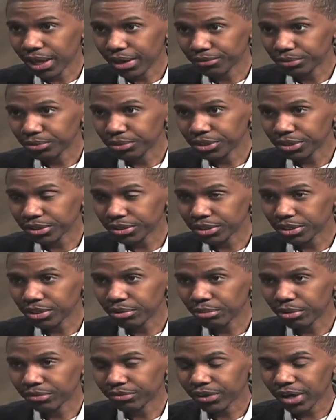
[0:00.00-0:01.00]
after we took the
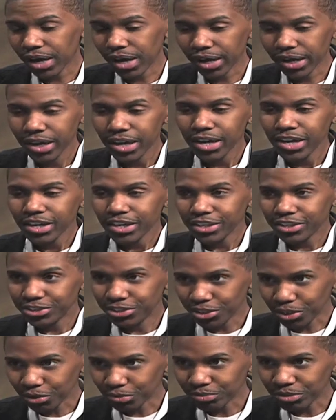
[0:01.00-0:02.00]
mri he
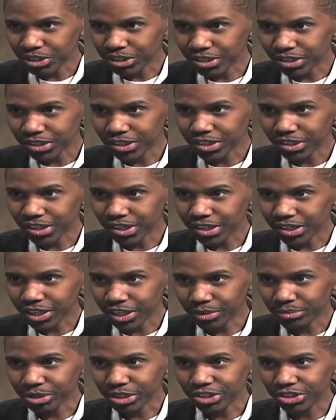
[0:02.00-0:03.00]
showed me the uh,
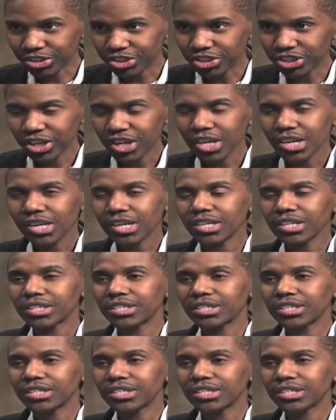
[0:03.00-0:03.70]
image right.